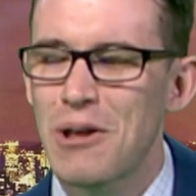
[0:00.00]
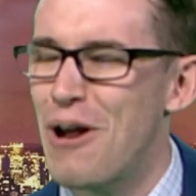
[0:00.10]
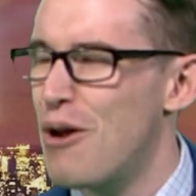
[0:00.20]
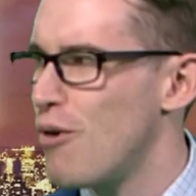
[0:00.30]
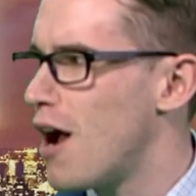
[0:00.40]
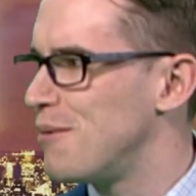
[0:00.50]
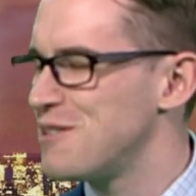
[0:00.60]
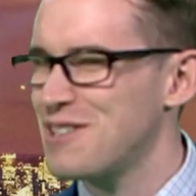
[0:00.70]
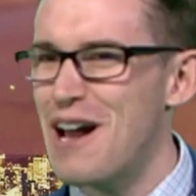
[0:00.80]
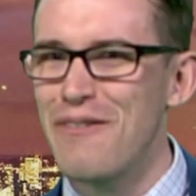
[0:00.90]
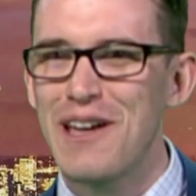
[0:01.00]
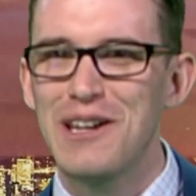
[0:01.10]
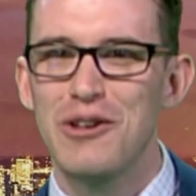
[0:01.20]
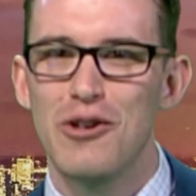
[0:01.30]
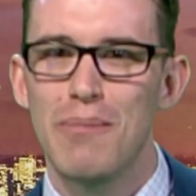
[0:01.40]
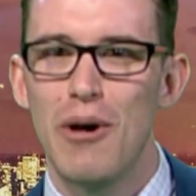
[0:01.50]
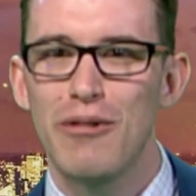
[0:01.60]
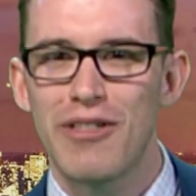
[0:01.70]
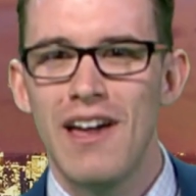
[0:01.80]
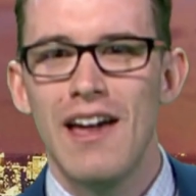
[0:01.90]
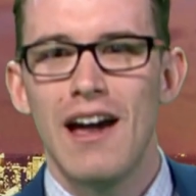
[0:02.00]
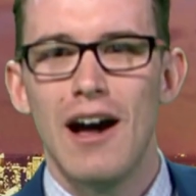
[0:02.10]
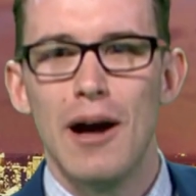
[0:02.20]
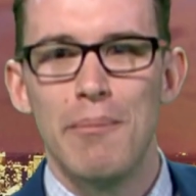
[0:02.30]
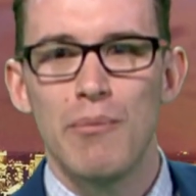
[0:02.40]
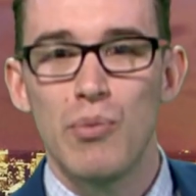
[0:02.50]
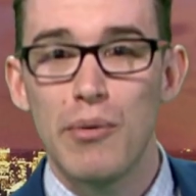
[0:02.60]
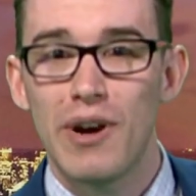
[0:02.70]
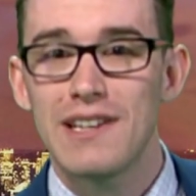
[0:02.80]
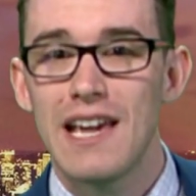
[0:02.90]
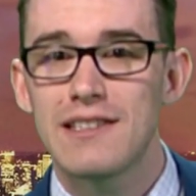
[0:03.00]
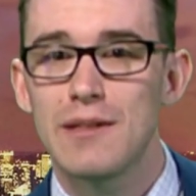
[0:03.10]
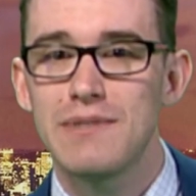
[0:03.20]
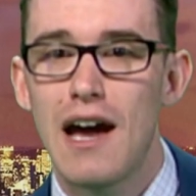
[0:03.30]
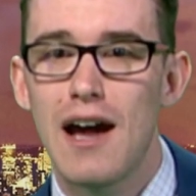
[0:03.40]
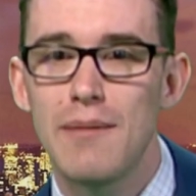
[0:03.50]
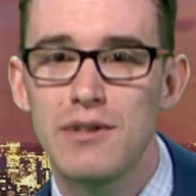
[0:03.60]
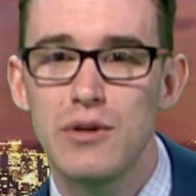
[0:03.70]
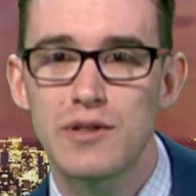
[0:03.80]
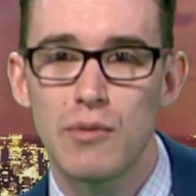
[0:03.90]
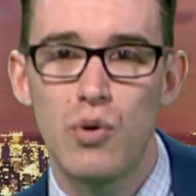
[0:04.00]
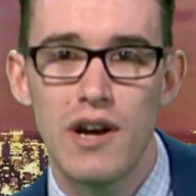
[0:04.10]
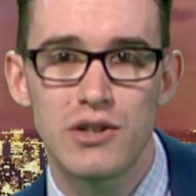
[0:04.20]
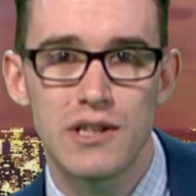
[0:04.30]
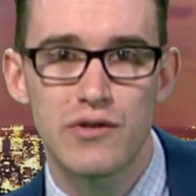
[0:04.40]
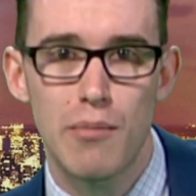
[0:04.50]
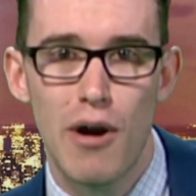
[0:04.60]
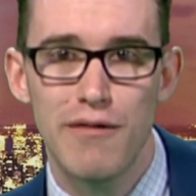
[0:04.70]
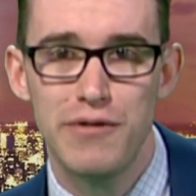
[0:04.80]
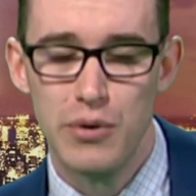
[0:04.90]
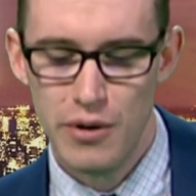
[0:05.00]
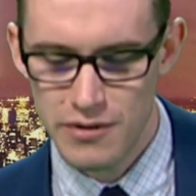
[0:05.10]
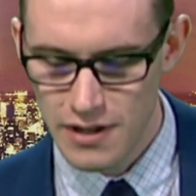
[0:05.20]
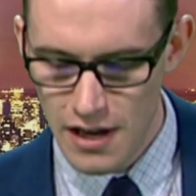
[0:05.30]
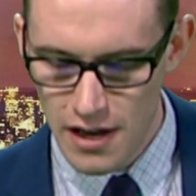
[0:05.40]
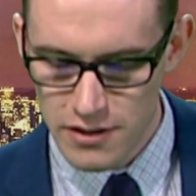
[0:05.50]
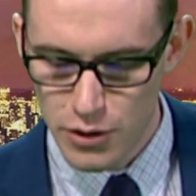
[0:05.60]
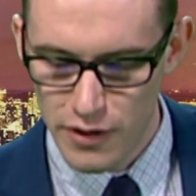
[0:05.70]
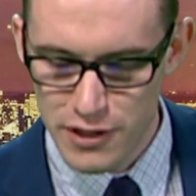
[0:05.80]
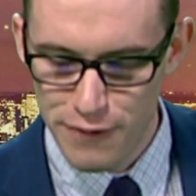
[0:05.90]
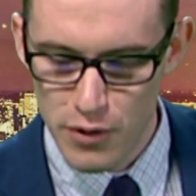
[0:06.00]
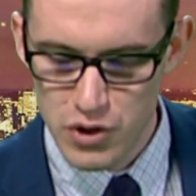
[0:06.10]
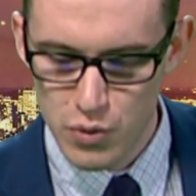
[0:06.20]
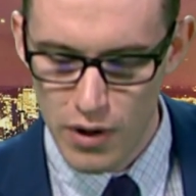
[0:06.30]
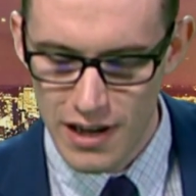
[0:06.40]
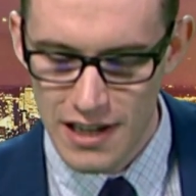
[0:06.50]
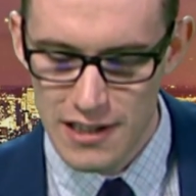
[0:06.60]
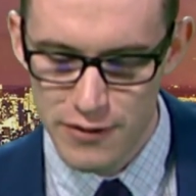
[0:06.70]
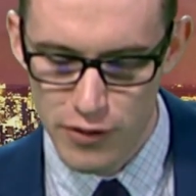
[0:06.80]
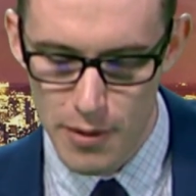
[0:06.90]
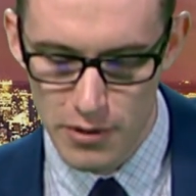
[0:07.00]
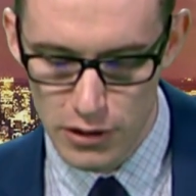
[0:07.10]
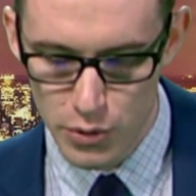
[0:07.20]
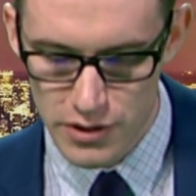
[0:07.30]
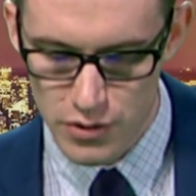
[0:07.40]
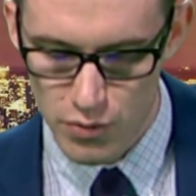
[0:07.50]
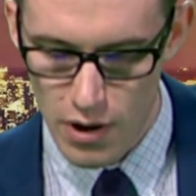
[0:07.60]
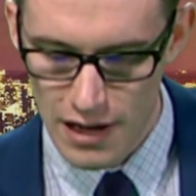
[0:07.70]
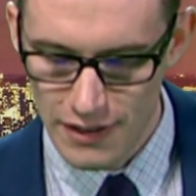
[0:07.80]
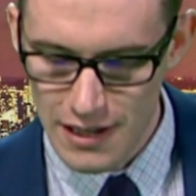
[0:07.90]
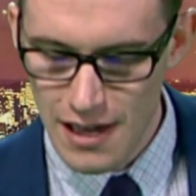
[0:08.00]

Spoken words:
All right, Robyn, Scott, thank you to you both. We want to take some time to do some questions from our viewers. So this first one is from Lewis Riley.